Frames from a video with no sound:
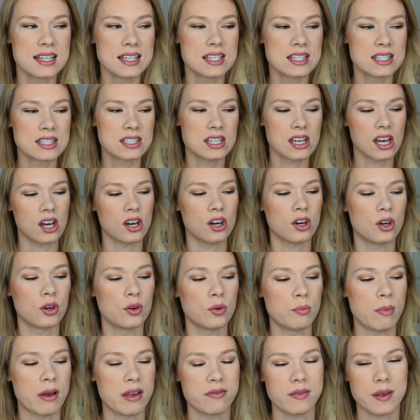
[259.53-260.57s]
So
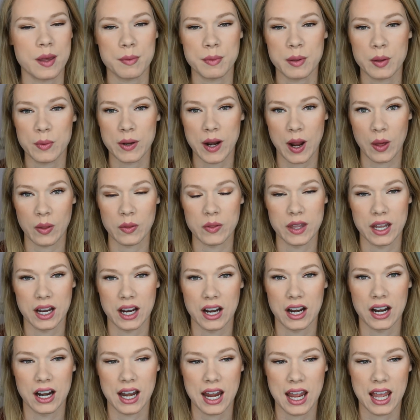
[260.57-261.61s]
my family went out
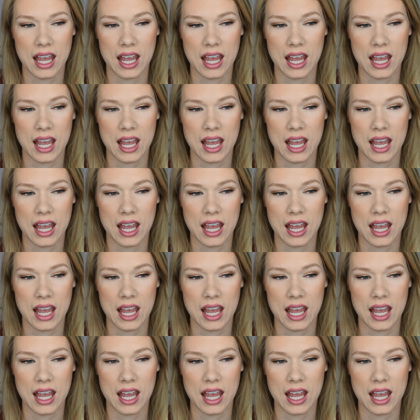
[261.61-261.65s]
there